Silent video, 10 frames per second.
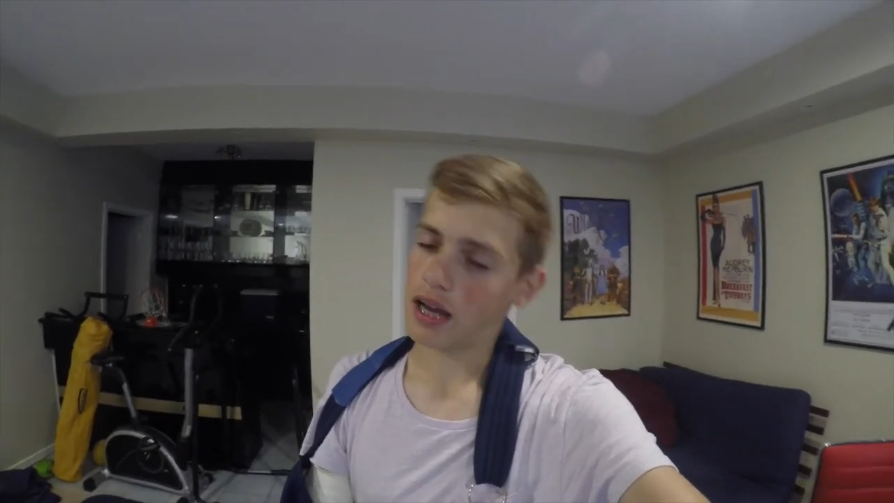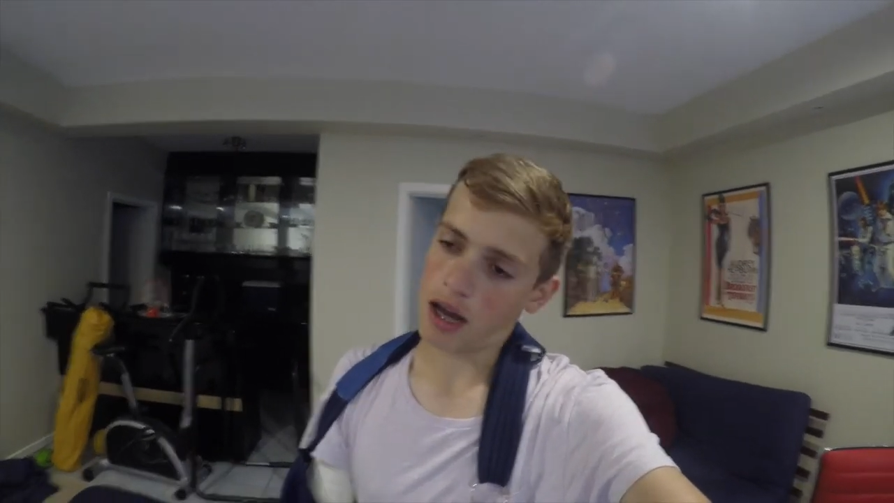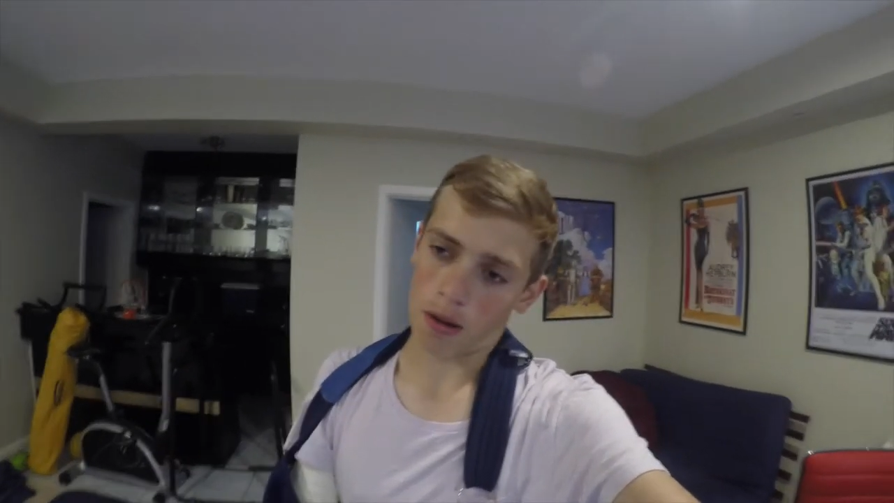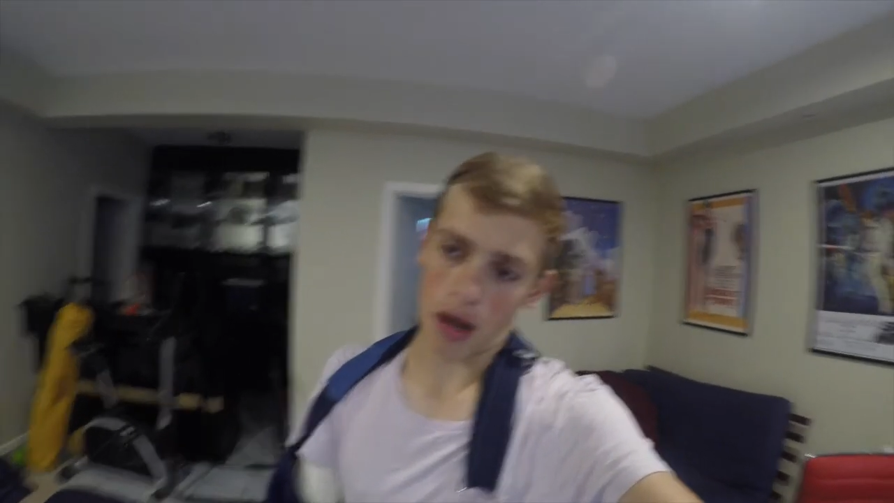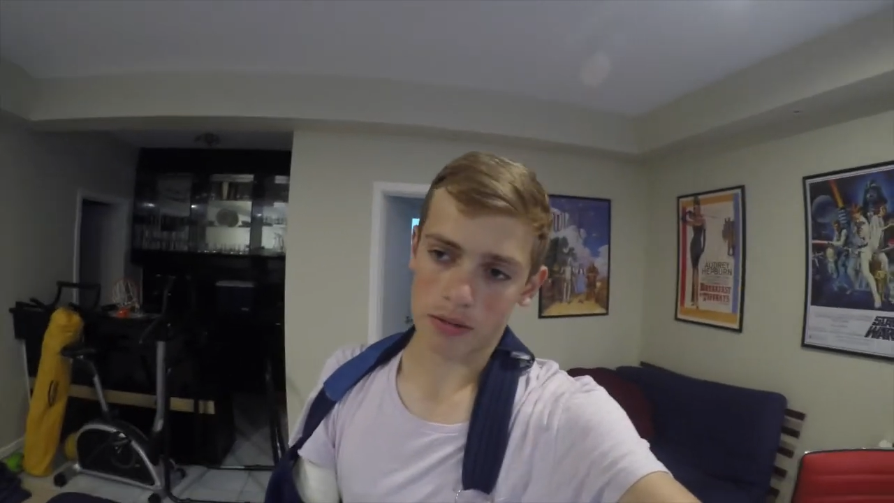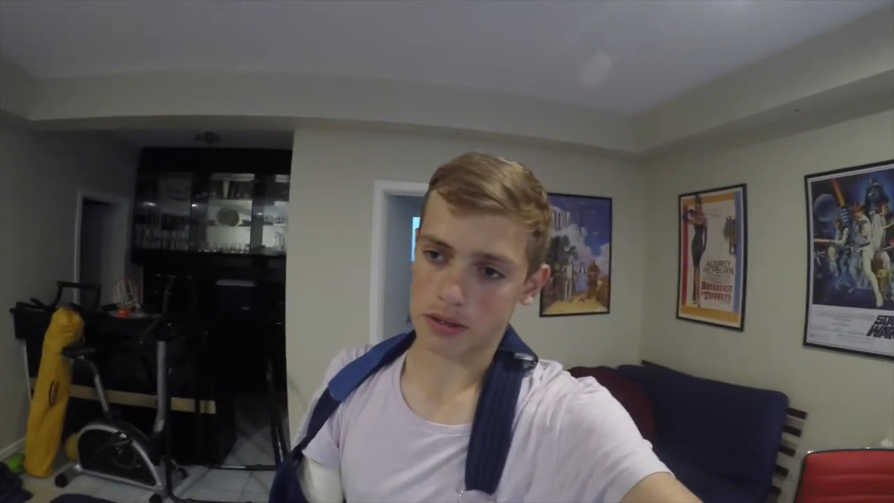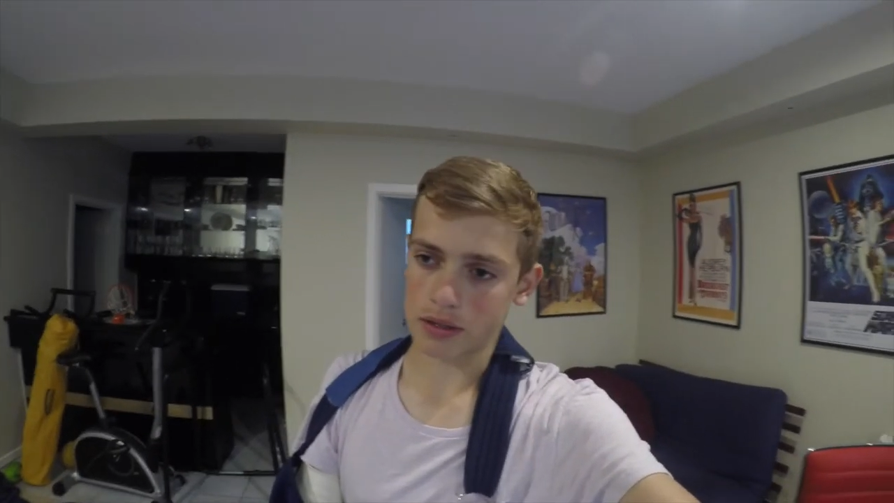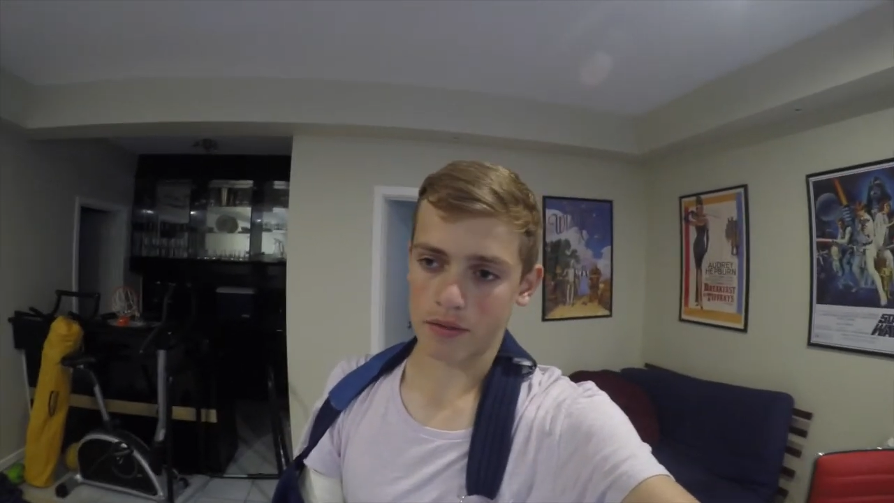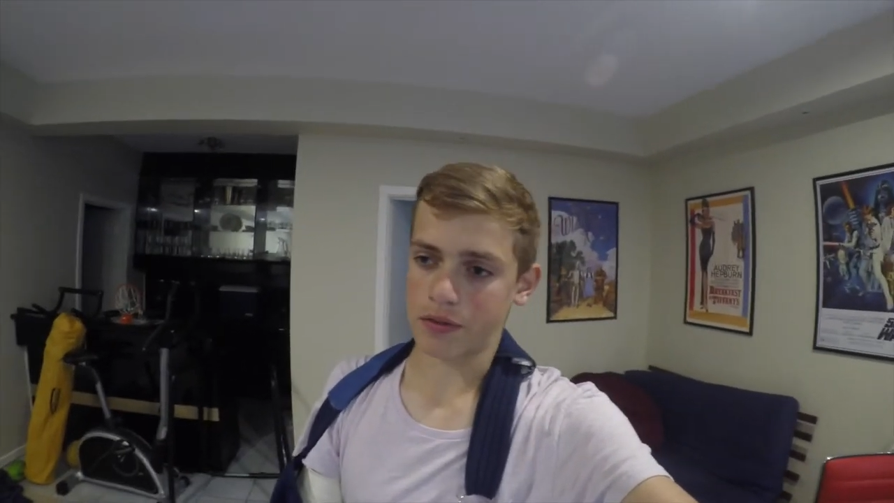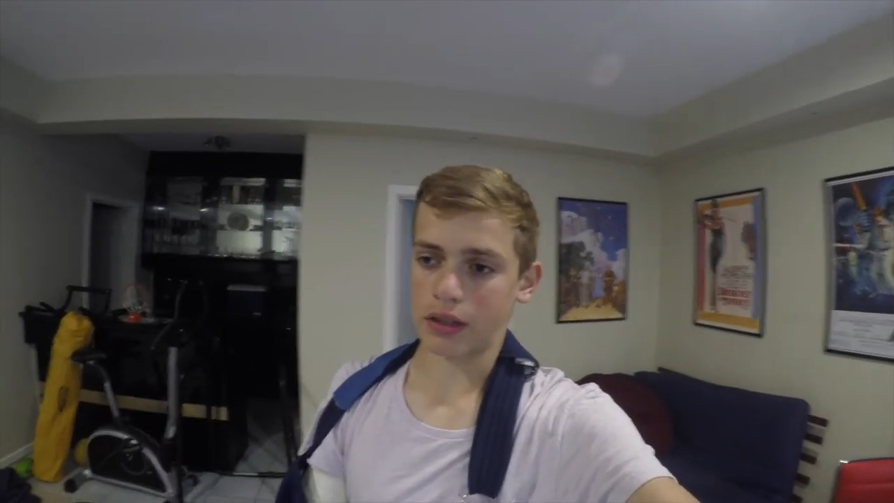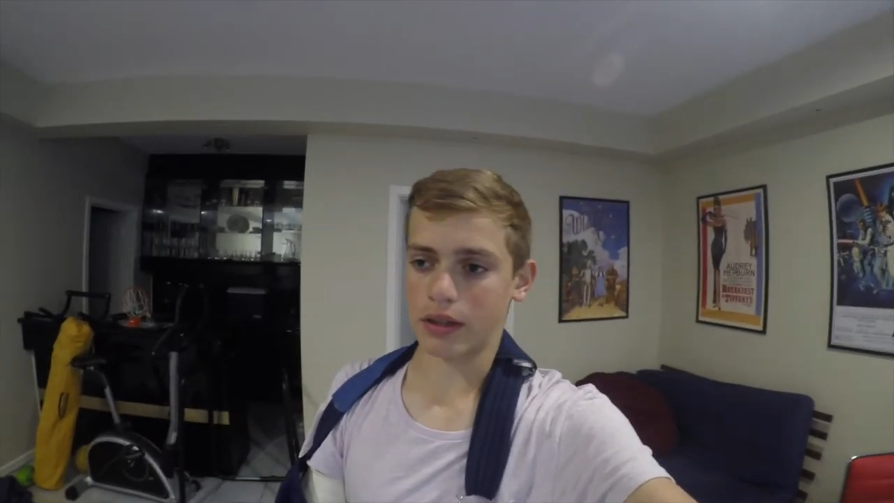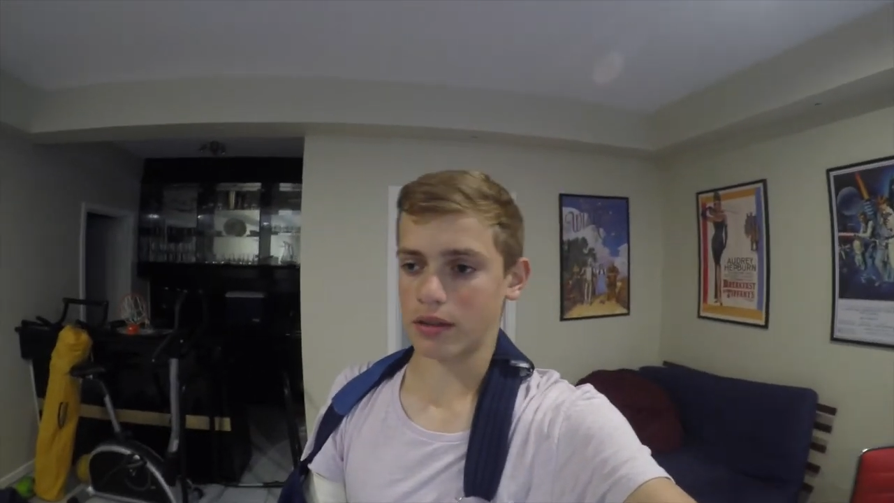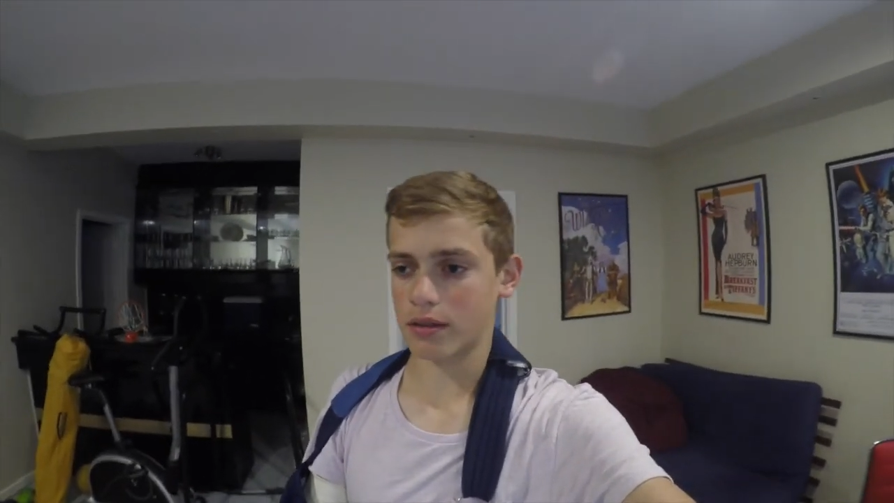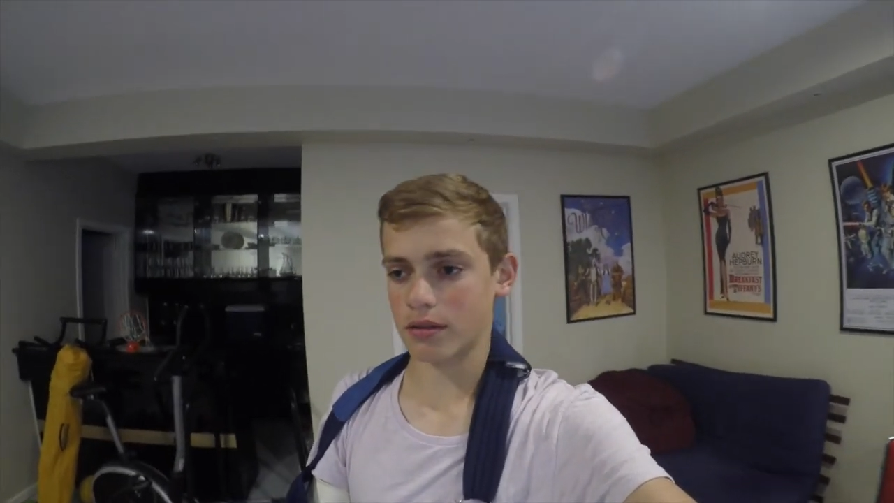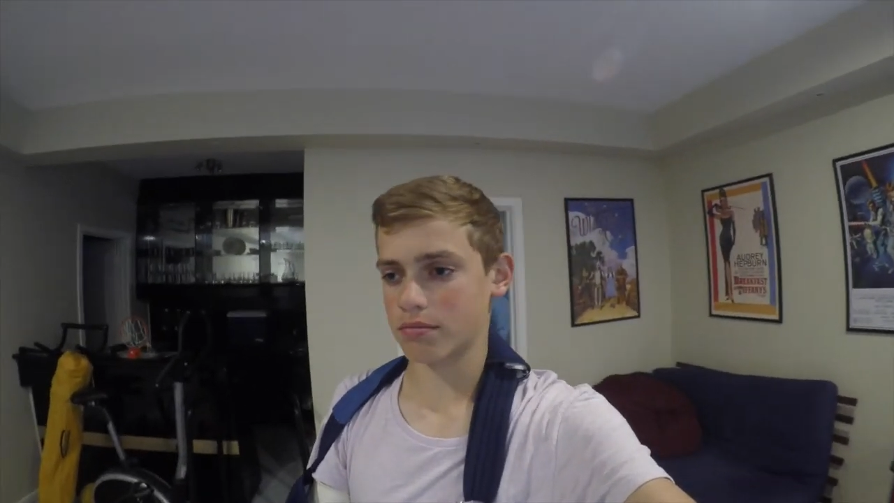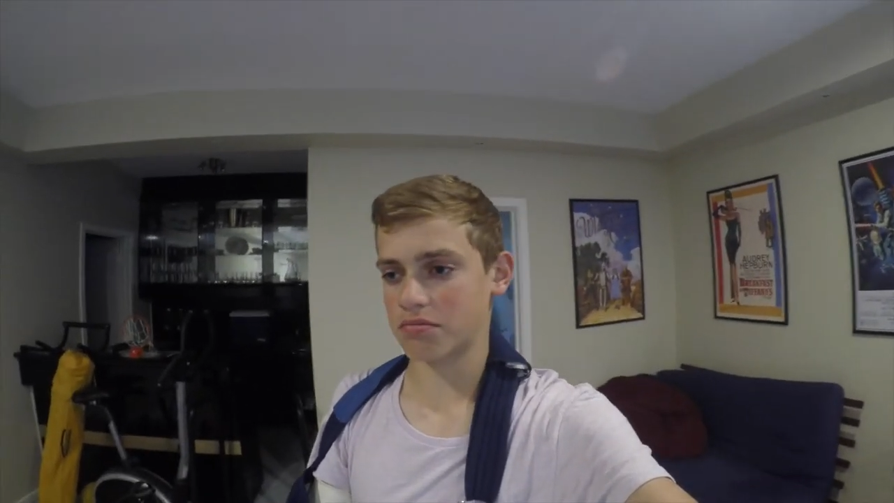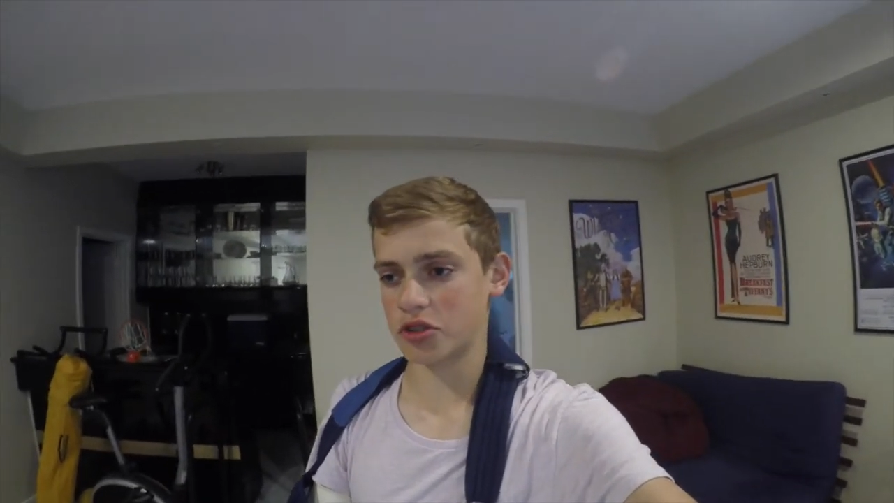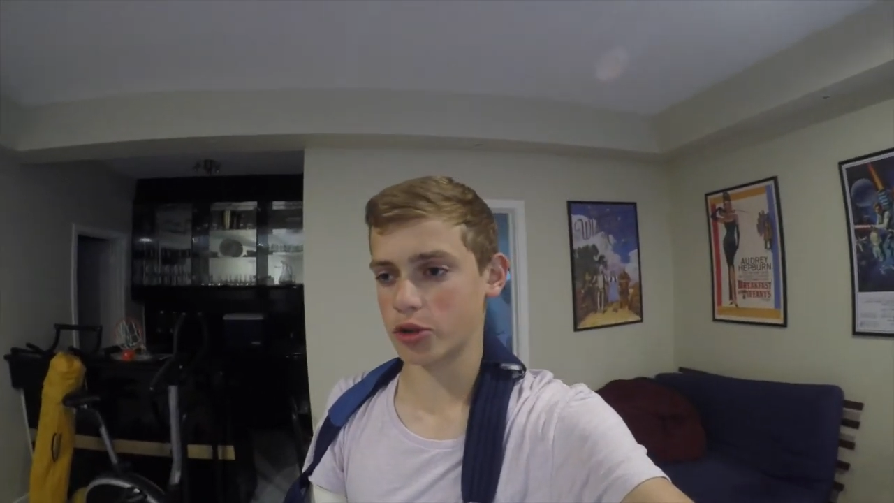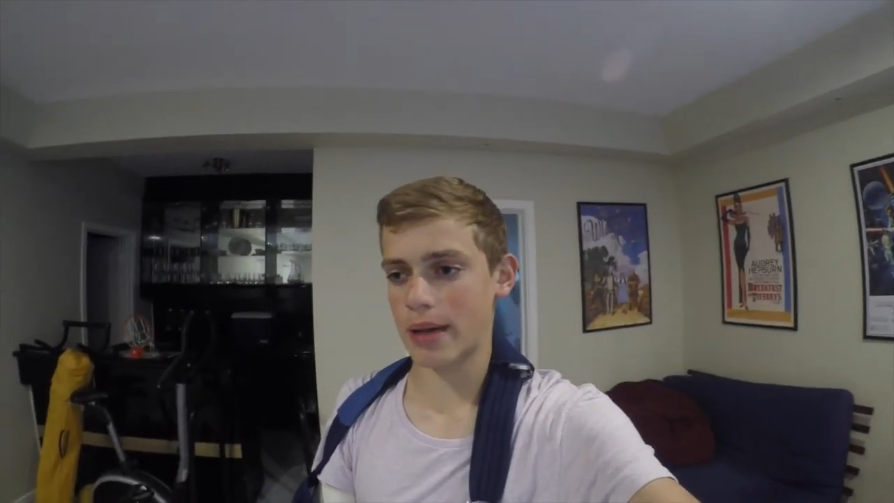I was not feeling too